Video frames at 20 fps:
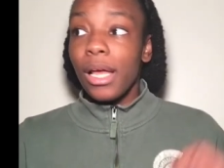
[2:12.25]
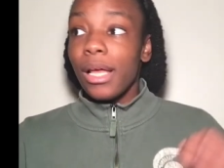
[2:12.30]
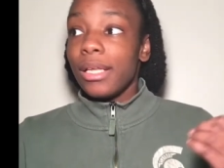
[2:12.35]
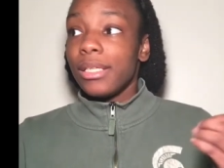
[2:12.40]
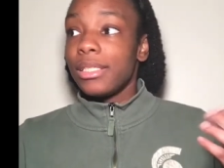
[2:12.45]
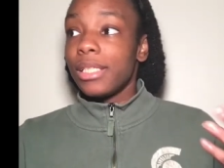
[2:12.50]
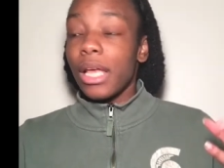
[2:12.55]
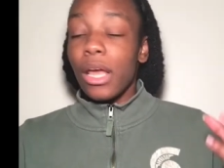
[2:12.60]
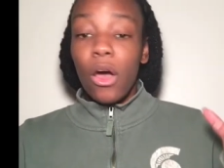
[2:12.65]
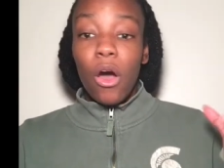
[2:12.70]

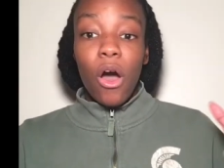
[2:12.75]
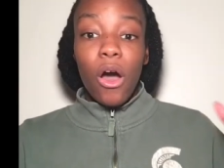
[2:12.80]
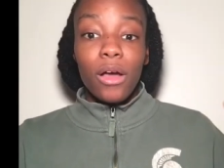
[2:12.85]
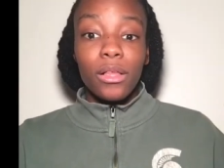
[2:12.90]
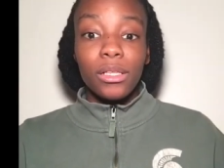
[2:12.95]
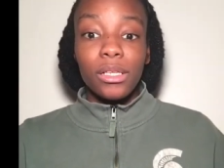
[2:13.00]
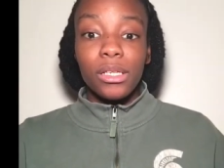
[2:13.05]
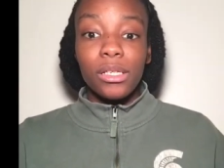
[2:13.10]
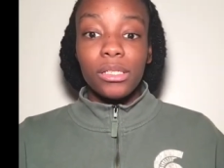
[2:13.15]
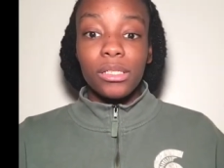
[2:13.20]
saying
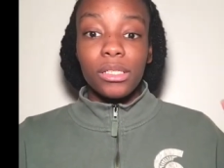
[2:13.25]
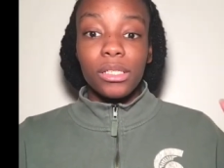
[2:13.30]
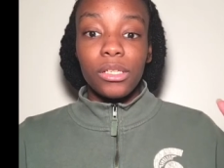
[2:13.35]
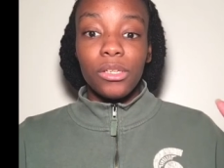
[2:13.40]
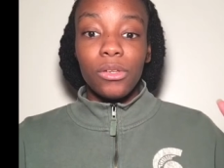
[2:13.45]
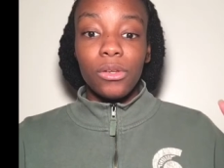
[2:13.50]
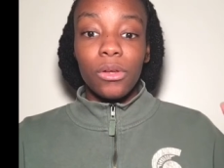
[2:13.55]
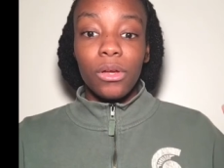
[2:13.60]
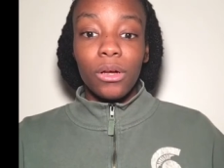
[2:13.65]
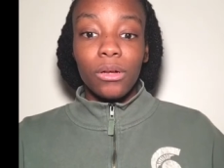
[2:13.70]
all these,
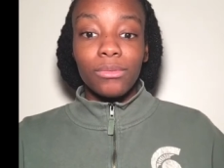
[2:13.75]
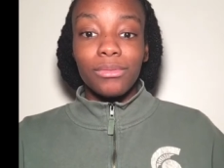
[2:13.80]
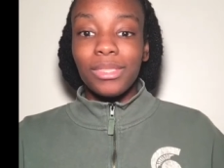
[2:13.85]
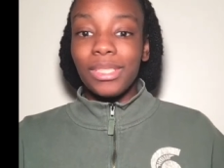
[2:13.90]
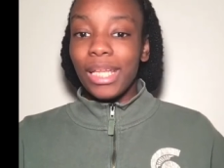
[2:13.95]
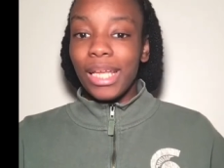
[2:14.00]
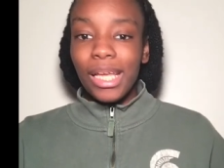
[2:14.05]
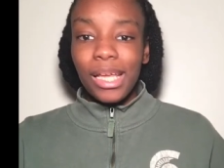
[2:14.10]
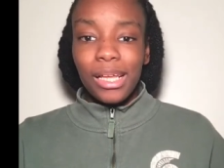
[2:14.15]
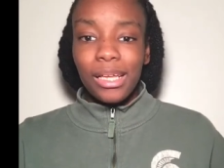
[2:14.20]
you know,
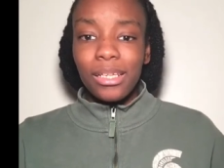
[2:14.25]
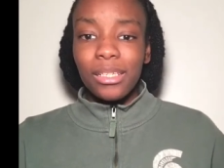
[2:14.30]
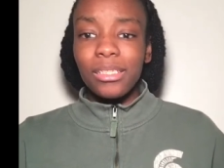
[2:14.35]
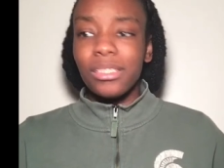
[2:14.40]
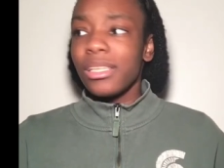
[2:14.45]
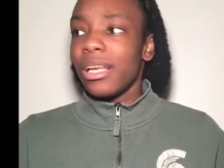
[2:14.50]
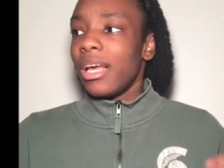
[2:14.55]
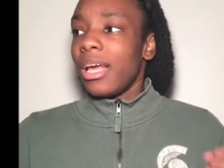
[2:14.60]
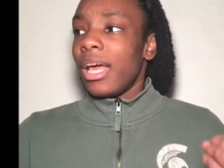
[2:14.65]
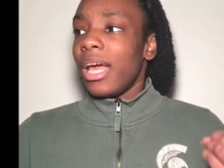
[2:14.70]

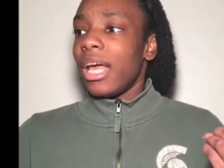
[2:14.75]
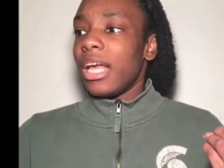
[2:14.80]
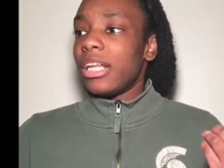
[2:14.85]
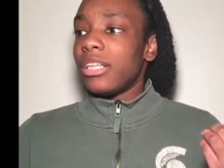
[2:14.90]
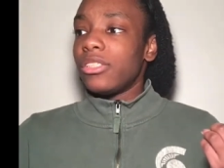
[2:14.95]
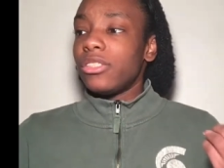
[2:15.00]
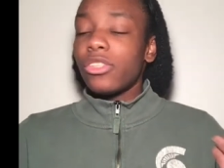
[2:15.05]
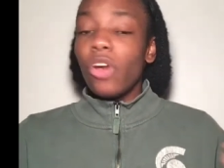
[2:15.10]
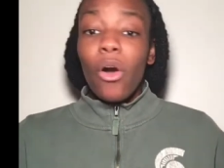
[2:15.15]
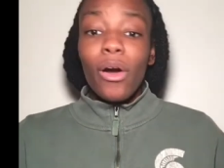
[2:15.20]
things
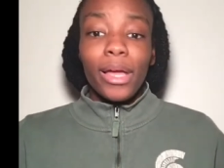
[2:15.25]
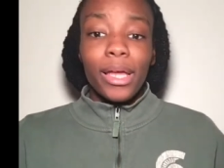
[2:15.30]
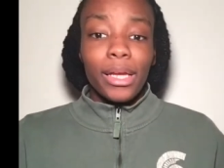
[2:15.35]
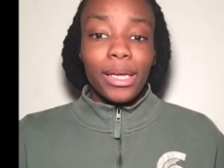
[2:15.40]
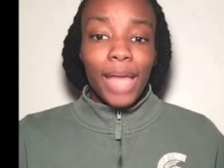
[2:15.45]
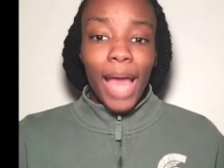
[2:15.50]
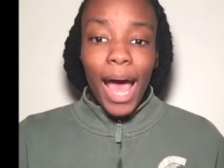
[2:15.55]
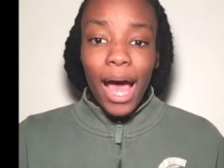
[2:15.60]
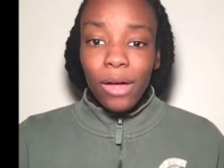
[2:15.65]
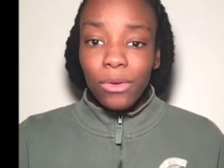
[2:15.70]
and talking
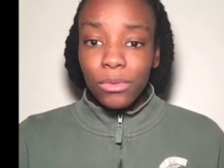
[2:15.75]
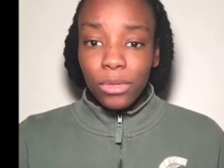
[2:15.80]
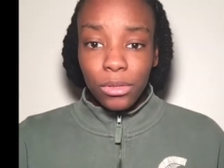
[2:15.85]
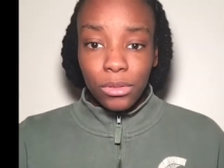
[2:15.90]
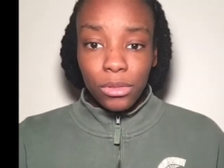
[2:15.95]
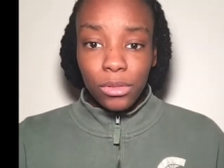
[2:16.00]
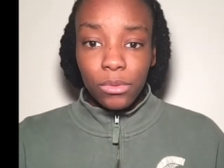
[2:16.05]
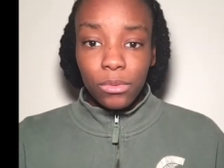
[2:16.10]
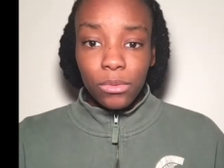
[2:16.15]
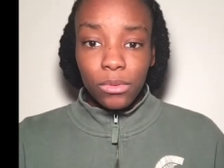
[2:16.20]
down on
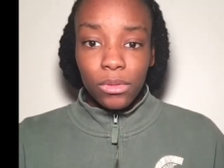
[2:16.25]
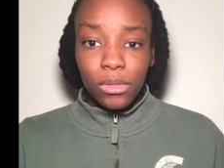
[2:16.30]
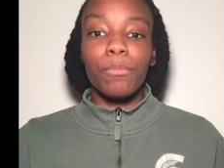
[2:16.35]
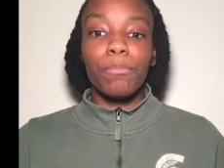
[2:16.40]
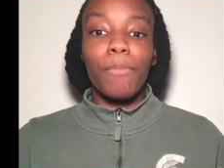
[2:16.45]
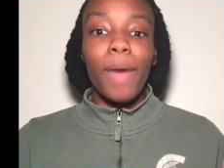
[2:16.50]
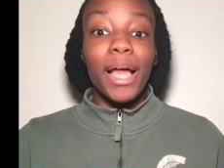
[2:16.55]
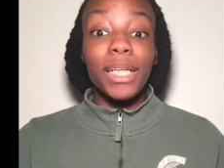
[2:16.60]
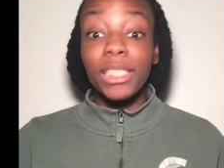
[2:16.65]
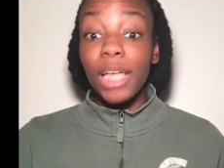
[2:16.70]
you.
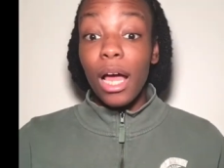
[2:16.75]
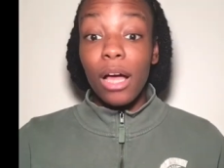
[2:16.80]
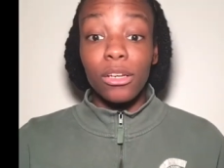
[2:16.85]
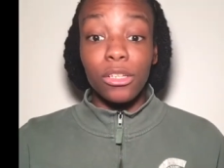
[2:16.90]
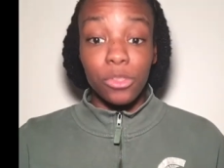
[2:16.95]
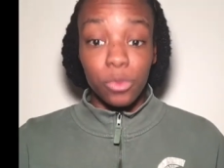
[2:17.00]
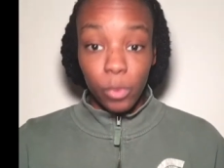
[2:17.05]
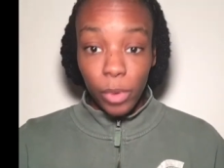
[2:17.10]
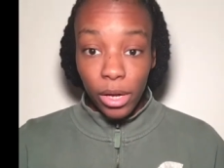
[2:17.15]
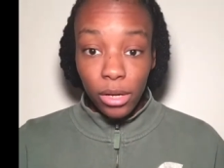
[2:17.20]
My child
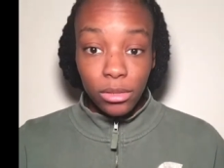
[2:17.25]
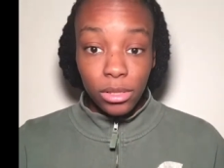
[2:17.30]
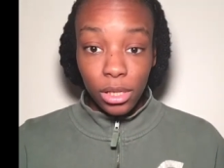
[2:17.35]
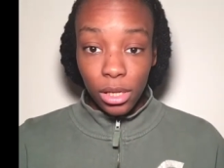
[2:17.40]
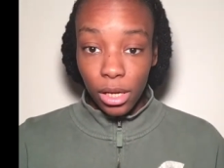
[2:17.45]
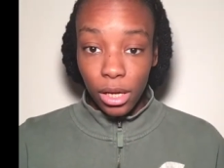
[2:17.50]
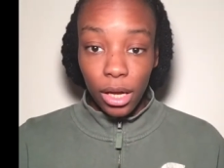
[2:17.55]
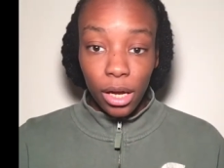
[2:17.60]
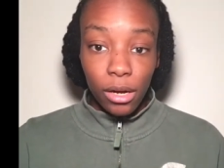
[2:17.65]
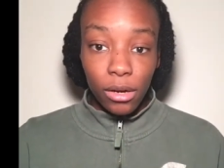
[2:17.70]
is well
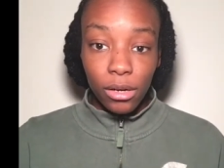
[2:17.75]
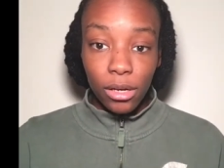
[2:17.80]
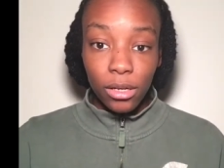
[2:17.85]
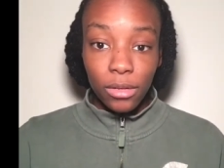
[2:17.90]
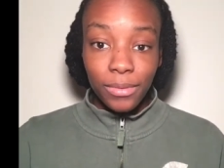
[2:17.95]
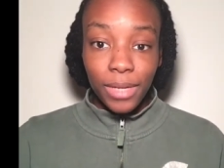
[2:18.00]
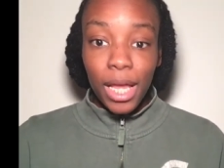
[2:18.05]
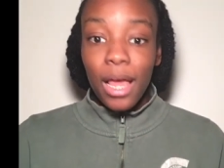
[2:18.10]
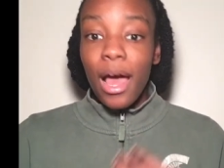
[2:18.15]
taken care of.